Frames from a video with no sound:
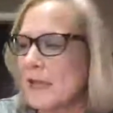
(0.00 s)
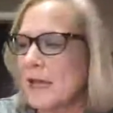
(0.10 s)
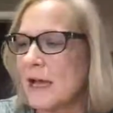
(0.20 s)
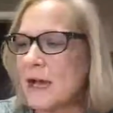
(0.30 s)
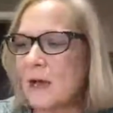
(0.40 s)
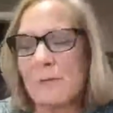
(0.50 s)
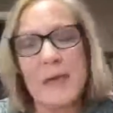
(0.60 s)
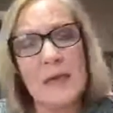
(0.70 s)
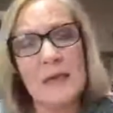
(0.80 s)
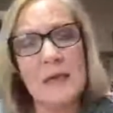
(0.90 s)

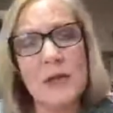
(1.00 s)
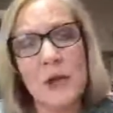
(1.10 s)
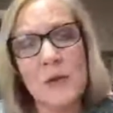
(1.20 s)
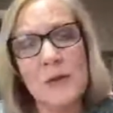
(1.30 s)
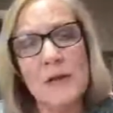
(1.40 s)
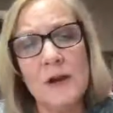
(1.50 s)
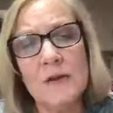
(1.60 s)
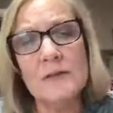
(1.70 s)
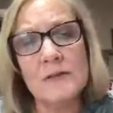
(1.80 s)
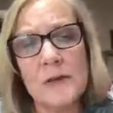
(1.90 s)
And then coding
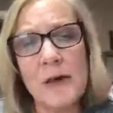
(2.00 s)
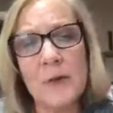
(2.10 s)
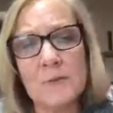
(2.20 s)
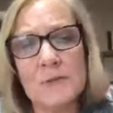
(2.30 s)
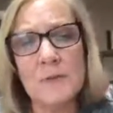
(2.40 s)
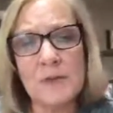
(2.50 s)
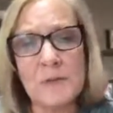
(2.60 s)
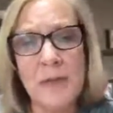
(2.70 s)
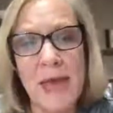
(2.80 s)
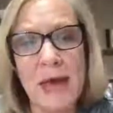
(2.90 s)
also helps with
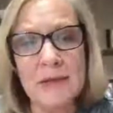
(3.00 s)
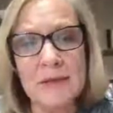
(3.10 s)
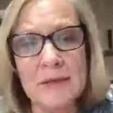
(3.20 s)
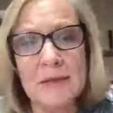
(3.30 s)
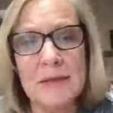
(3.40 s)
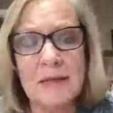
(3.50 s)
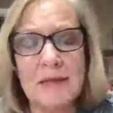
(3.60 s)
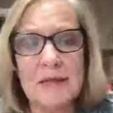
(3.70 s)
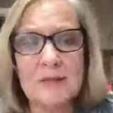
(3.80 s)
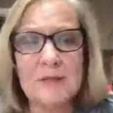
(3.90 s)
math.
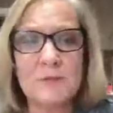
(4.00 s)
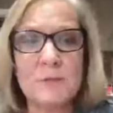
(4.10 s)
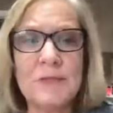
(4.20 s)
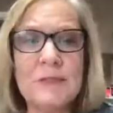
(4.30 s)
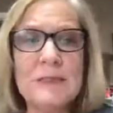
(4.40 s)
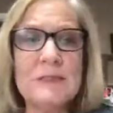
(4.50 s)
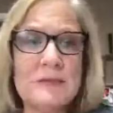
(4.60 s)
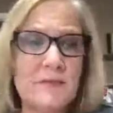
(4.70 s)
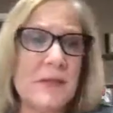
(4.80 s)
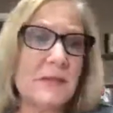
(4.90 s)
It really
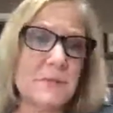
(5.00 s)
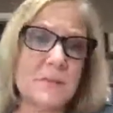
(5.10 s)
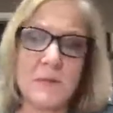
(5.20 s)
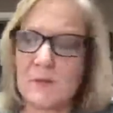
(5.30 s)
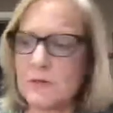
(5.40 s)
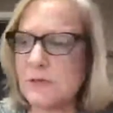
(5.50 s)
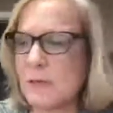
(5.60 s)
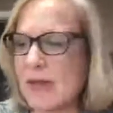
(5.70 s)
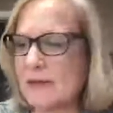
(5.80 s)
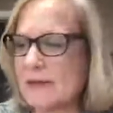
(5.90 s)
develops some of those
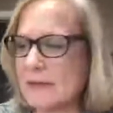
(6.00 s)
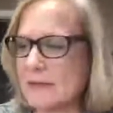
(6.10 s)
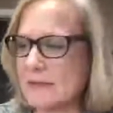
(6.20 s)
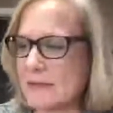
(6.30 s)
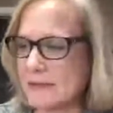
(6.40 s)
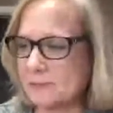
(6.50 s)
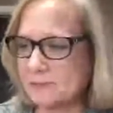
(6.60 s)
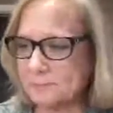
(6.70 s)
math skills.